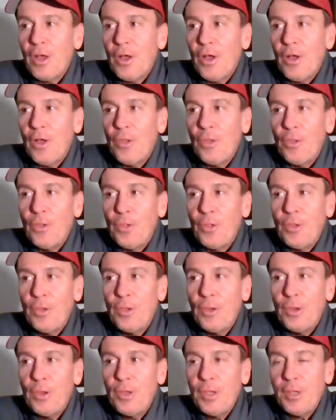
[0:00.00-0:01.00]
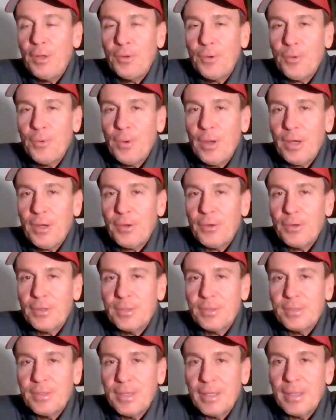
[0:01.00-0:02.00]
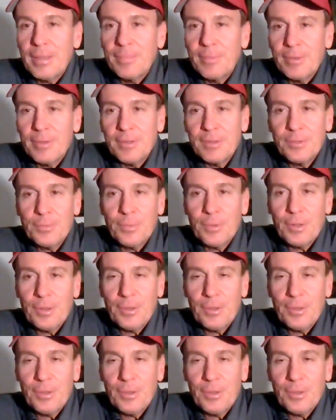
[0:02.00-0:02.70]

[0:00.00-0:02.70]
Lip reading: a little quicker, it seemed, in this one.